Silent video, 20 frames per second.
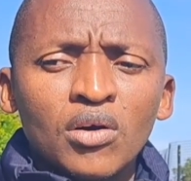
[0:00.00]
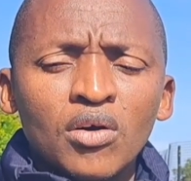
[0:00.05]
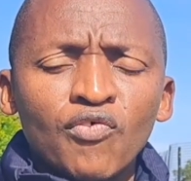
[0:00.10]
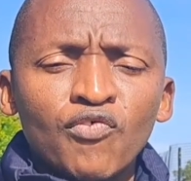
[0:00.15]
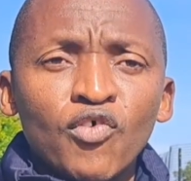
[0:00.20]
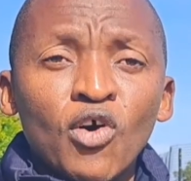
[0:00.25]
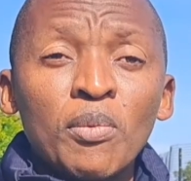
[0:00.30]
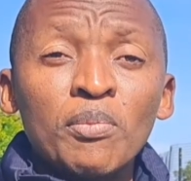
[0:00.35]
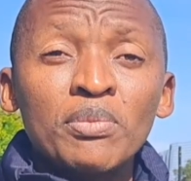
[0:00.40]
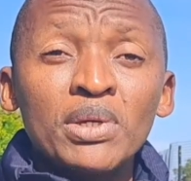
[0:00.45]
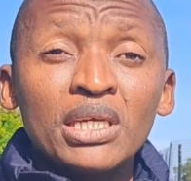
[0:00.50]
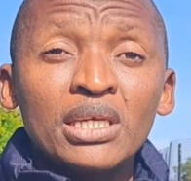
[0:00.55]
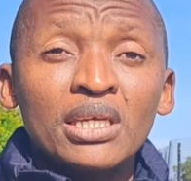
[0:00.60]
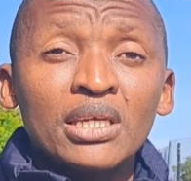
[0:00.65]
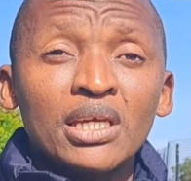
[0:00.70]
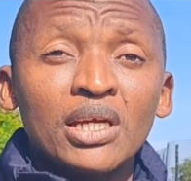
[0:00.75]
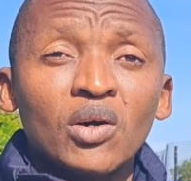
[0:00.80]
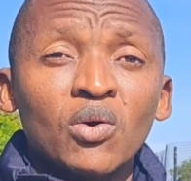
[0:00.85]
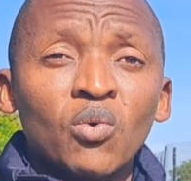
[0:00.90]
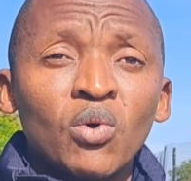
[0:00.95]
For me,
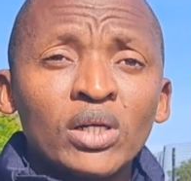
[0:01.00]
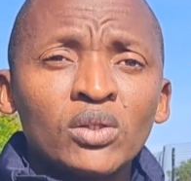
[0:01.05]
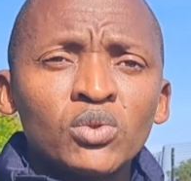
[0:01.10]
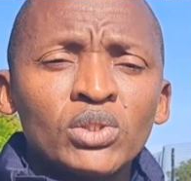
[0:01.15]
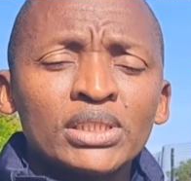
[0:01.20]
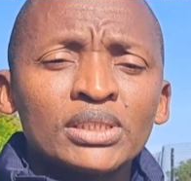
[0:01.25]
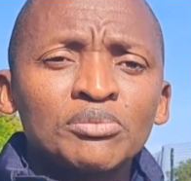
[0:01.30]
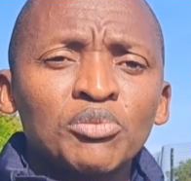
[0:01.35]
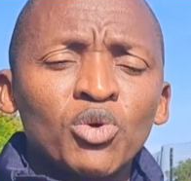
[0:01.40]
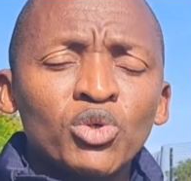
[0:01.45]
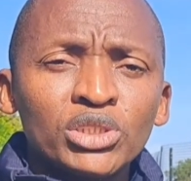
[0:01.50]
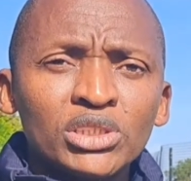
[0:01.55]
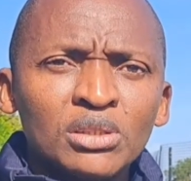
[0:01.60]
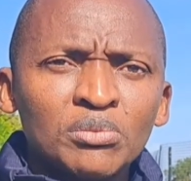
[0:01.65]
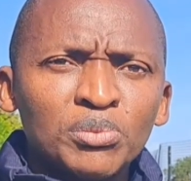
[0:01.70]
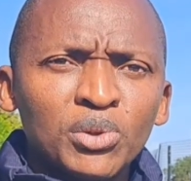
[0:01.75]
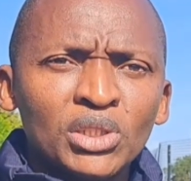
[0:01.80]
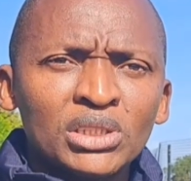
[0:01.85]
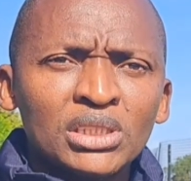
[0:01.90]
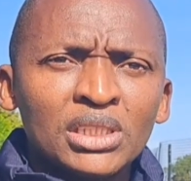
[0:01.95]
what was most
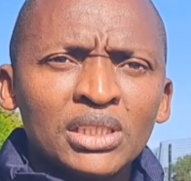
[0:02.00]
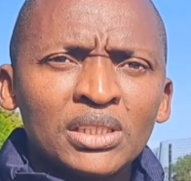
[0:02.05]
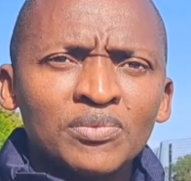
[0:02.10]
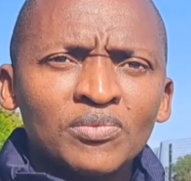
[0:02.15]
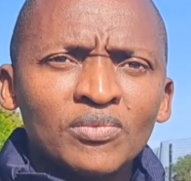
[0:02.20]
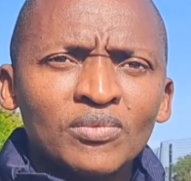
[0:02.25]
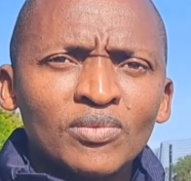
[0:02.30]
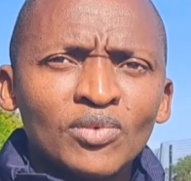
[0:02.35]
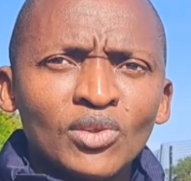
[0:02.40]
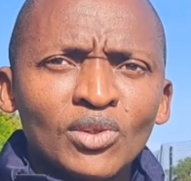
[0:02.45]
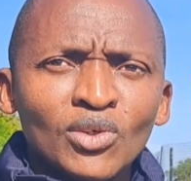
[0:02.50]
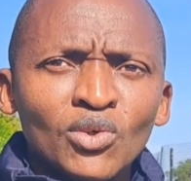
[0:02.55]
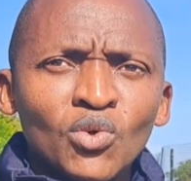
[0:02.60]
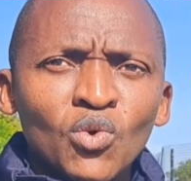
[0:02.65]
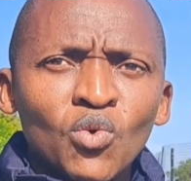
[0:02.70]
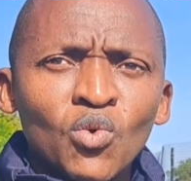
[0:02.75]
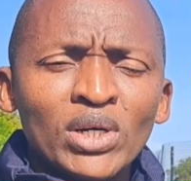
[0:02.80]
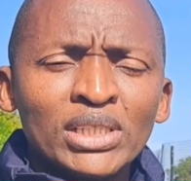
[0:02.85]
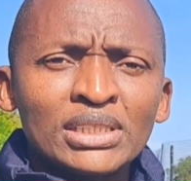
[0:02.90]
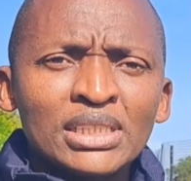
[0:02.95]
important
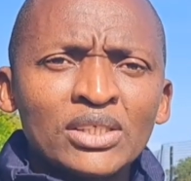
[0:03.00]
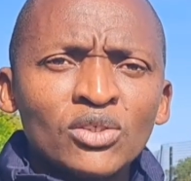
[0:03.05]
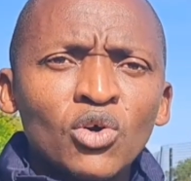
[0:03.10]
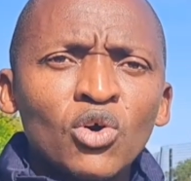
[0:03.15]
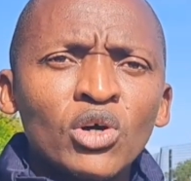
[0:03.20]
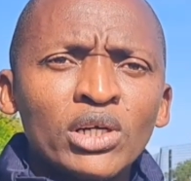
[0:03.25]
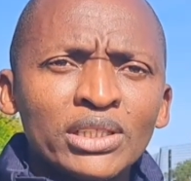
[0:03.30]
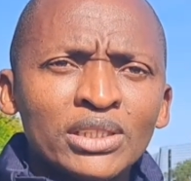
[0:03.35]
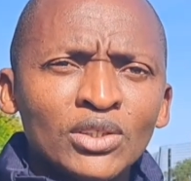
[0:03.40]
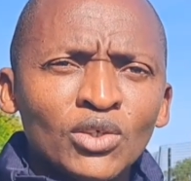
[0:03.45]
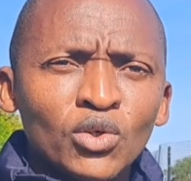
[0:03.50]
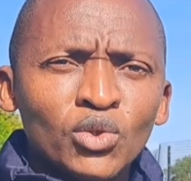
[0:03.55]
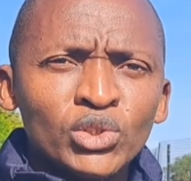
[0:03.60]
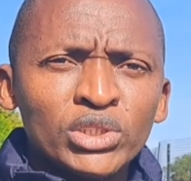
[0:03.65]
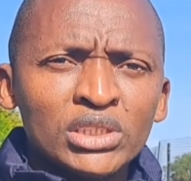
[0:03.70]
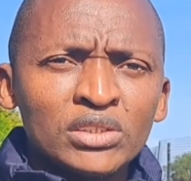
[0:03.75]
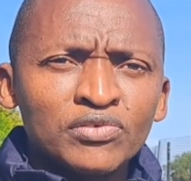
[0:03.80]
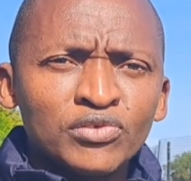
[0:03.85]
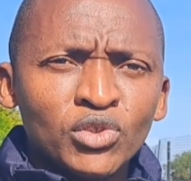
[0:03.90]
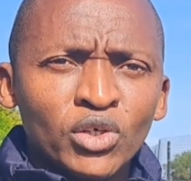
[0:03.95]
was an
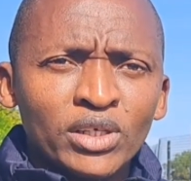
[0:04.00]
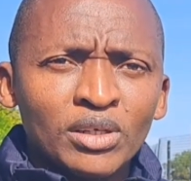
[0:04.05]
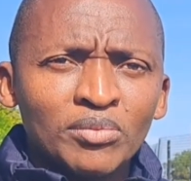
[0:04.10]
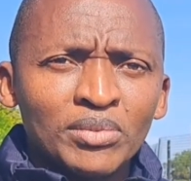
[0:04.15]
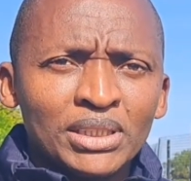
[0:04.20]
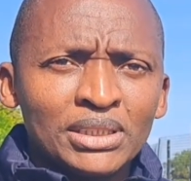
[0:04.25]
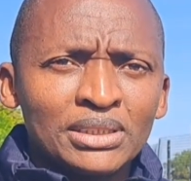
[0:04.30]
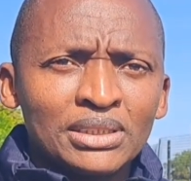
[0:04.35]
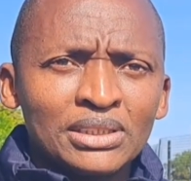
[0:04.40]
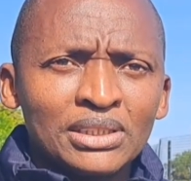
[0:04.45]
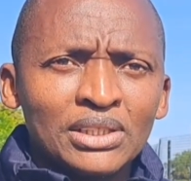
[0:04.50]
all-inclusive tournament.